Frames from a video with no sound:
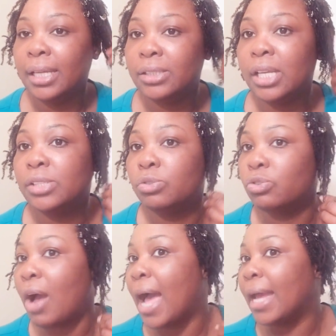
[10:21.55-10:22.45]
it's
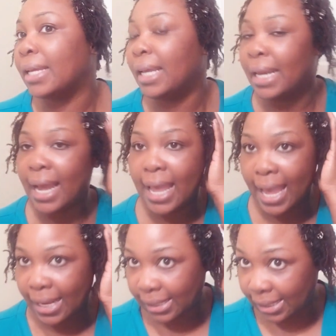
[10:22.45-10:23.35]
dry, and
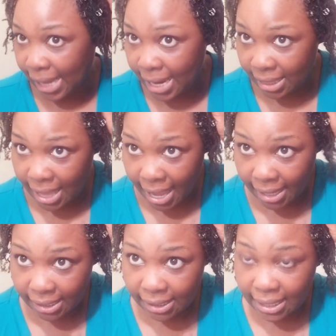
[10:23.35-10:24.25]
I just hate
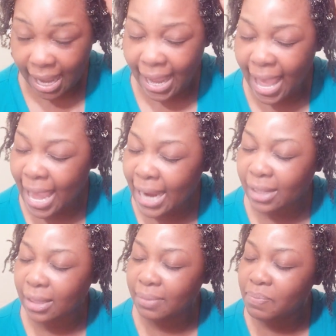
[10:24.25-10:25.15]
that. I
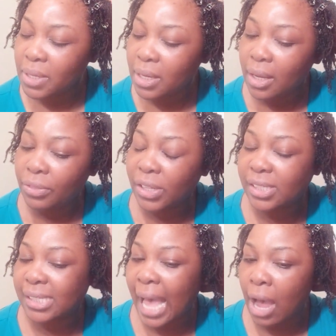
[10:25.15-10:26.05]
hate
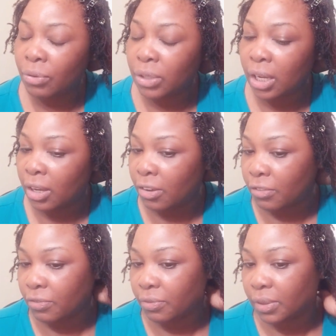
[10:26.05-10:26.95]
the sound
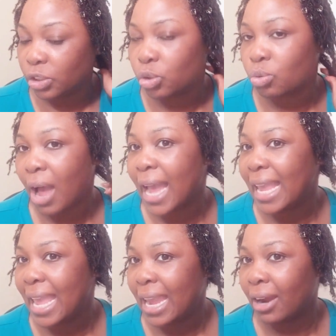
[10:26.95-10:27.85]
of
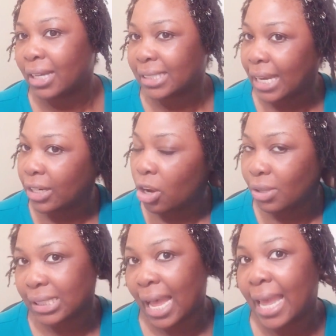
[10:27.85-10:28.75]
dry hair, because I
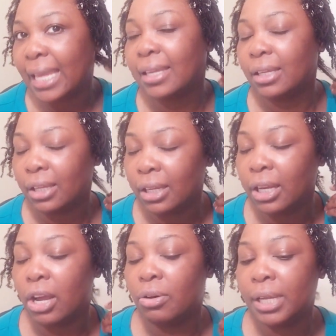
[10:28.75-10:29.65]
know it's like,
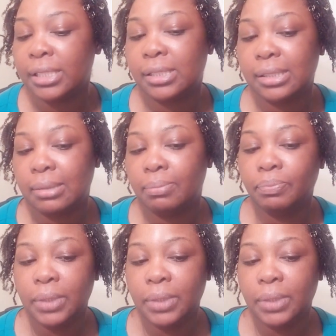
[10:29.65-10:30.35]
you know, it's